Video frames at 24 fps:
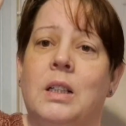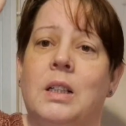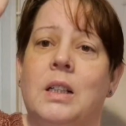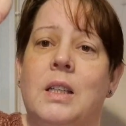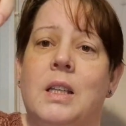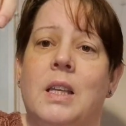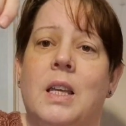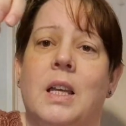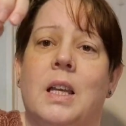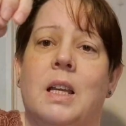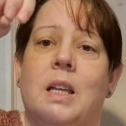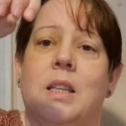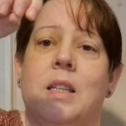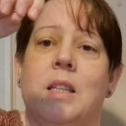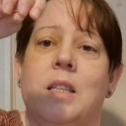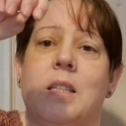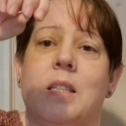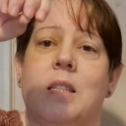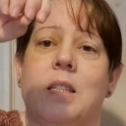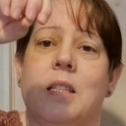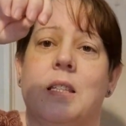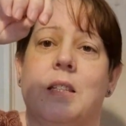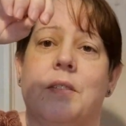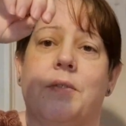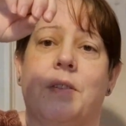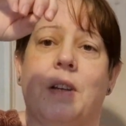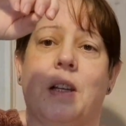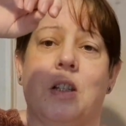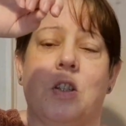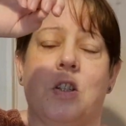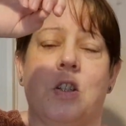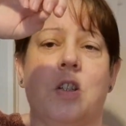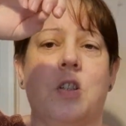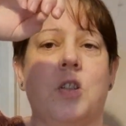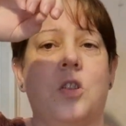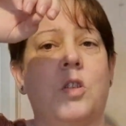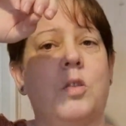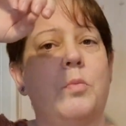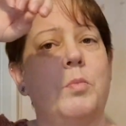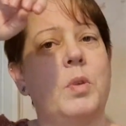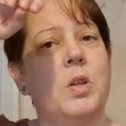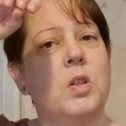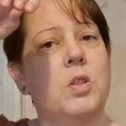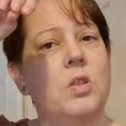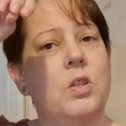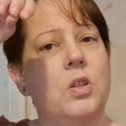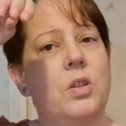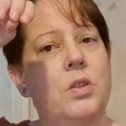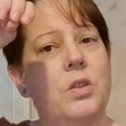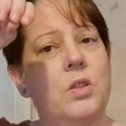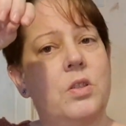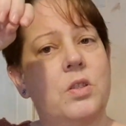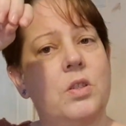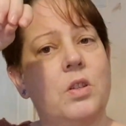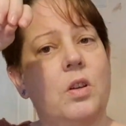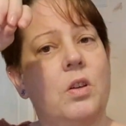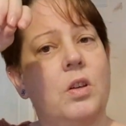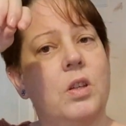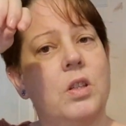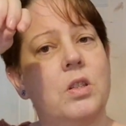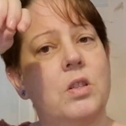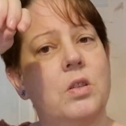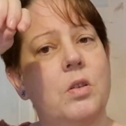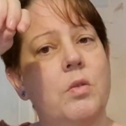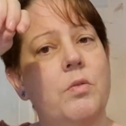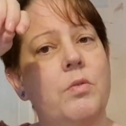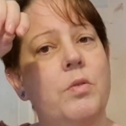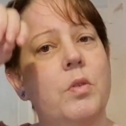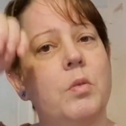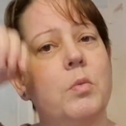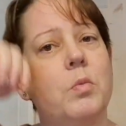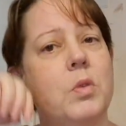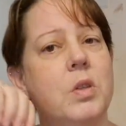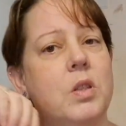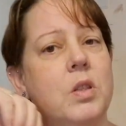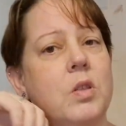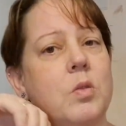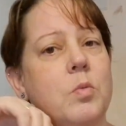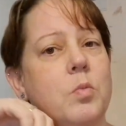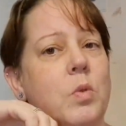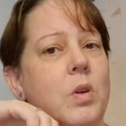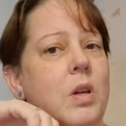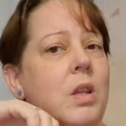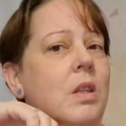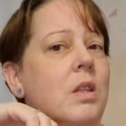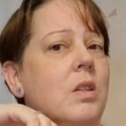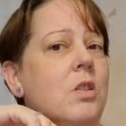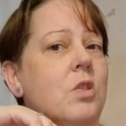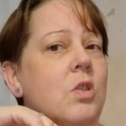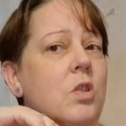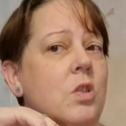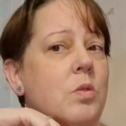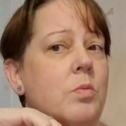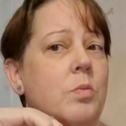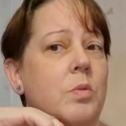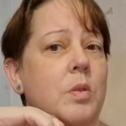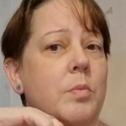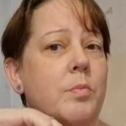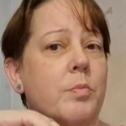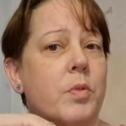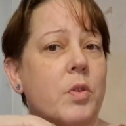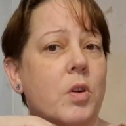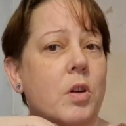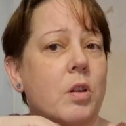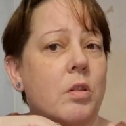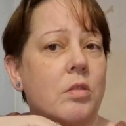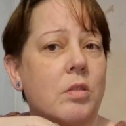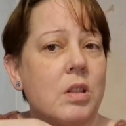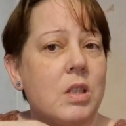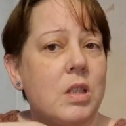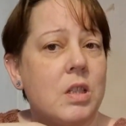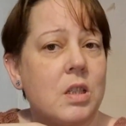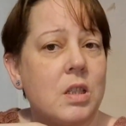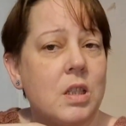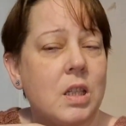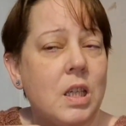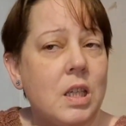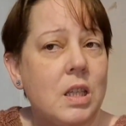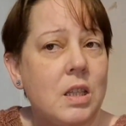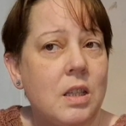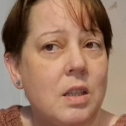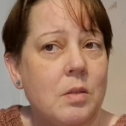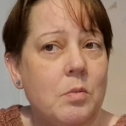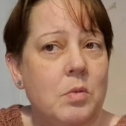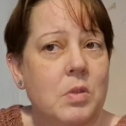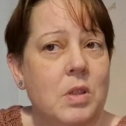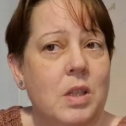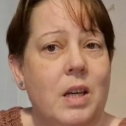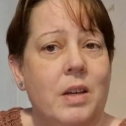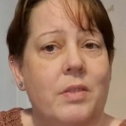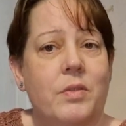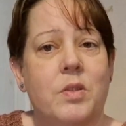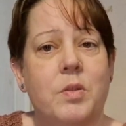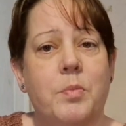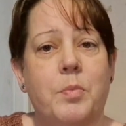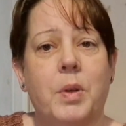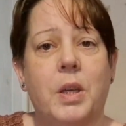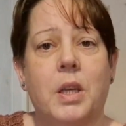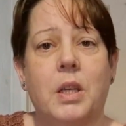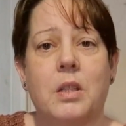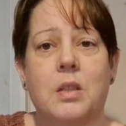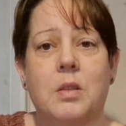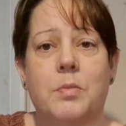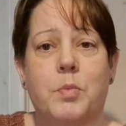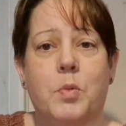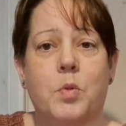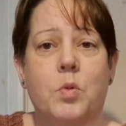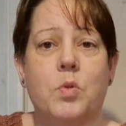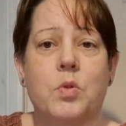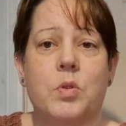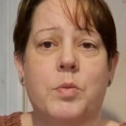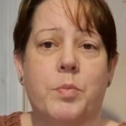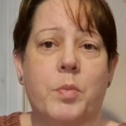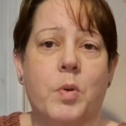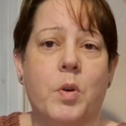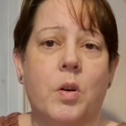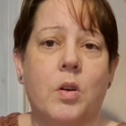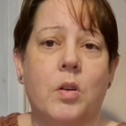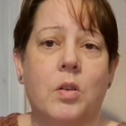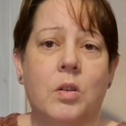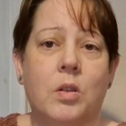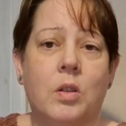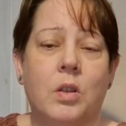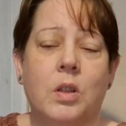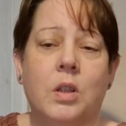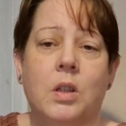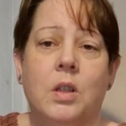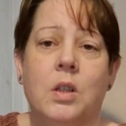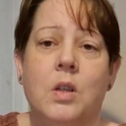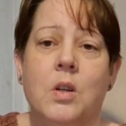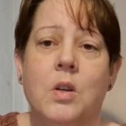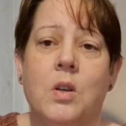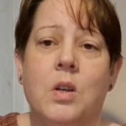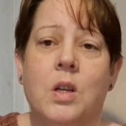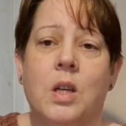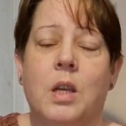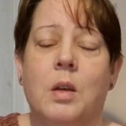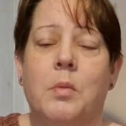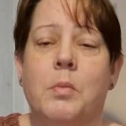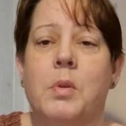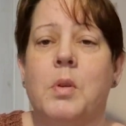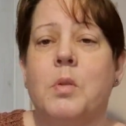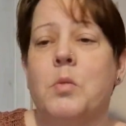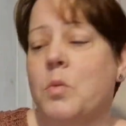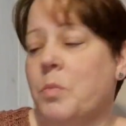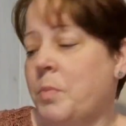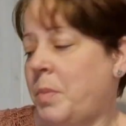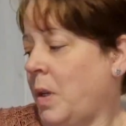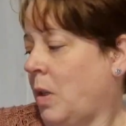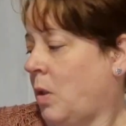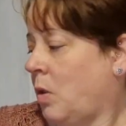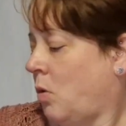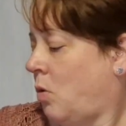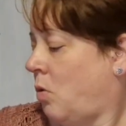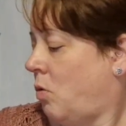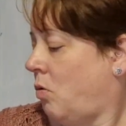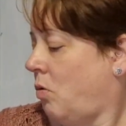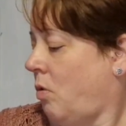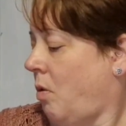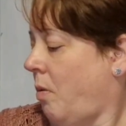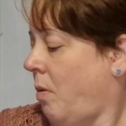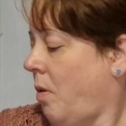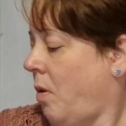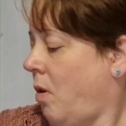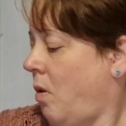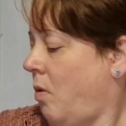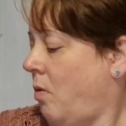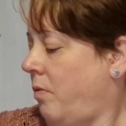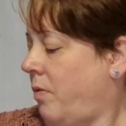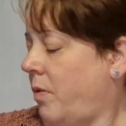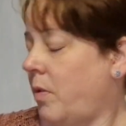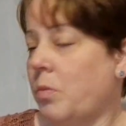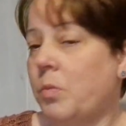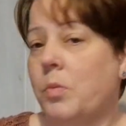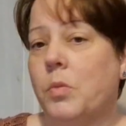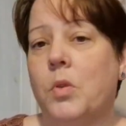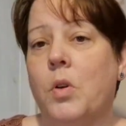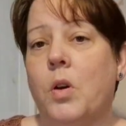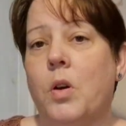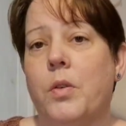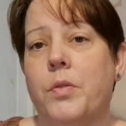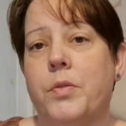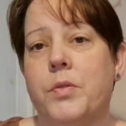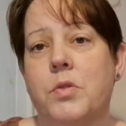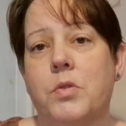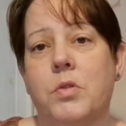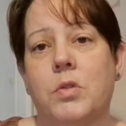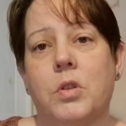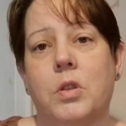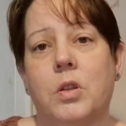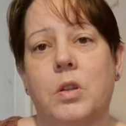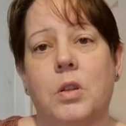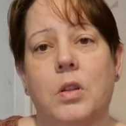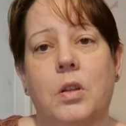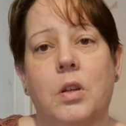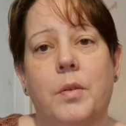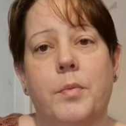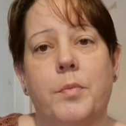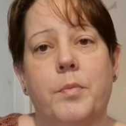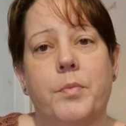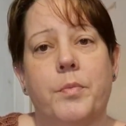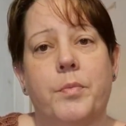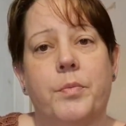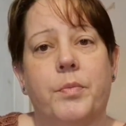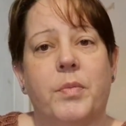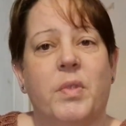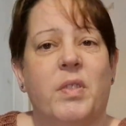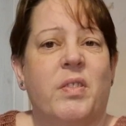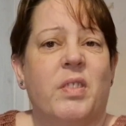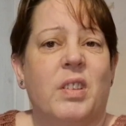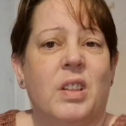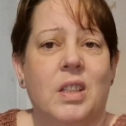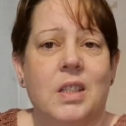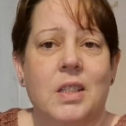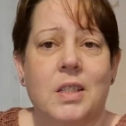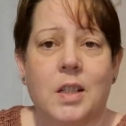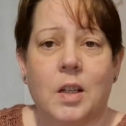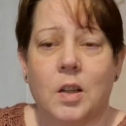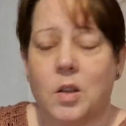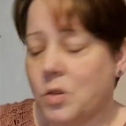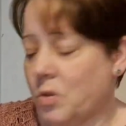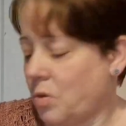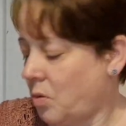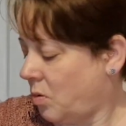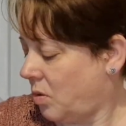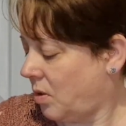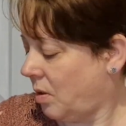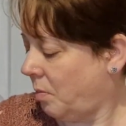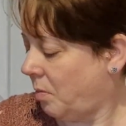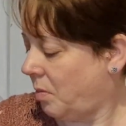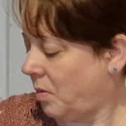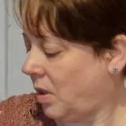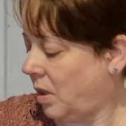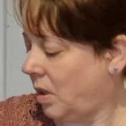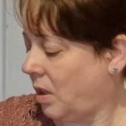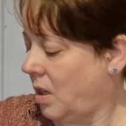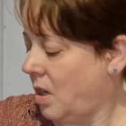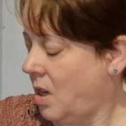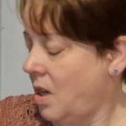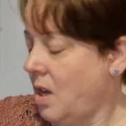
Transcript: yeah, this flashes too much at the side. So if I wanted to wear this just with a bra underneath, it would have to be a sports bra. I mean, it would be a good throw over after a fitness class or something.